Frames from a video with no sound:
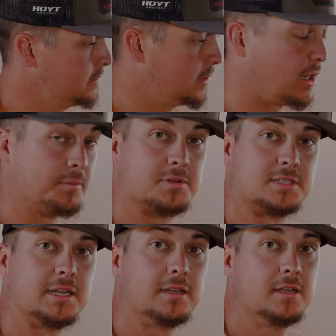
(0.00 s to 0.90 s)

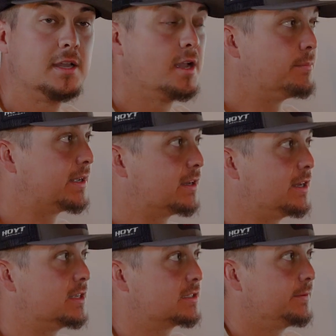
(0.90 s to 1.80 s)
100%,
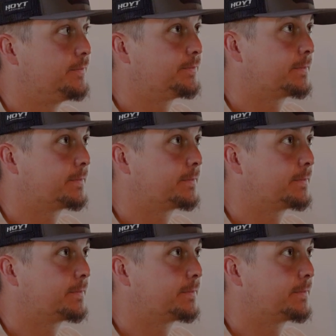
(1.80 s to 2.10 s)
because